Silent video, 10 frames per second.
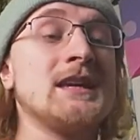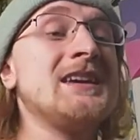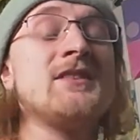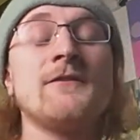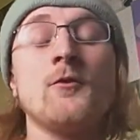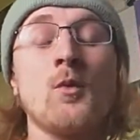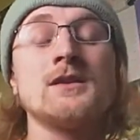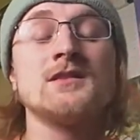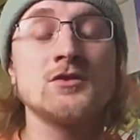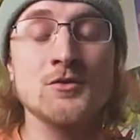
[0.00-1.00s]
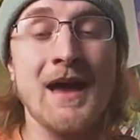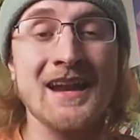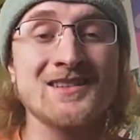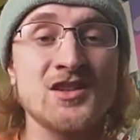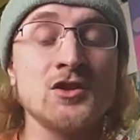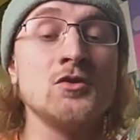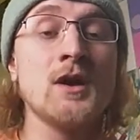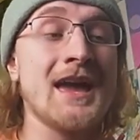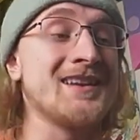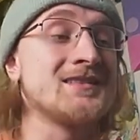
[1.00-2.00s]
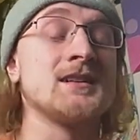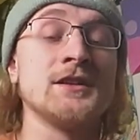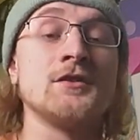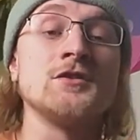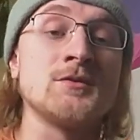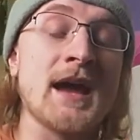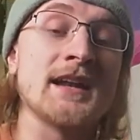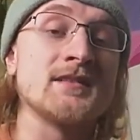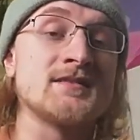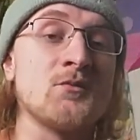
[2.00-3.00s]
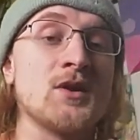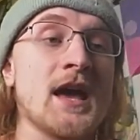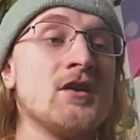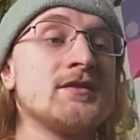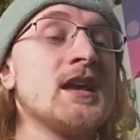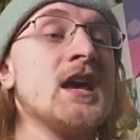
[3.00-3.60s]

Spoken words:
even if it wasn't traumatic to you and it's clearly traumatic to someone else,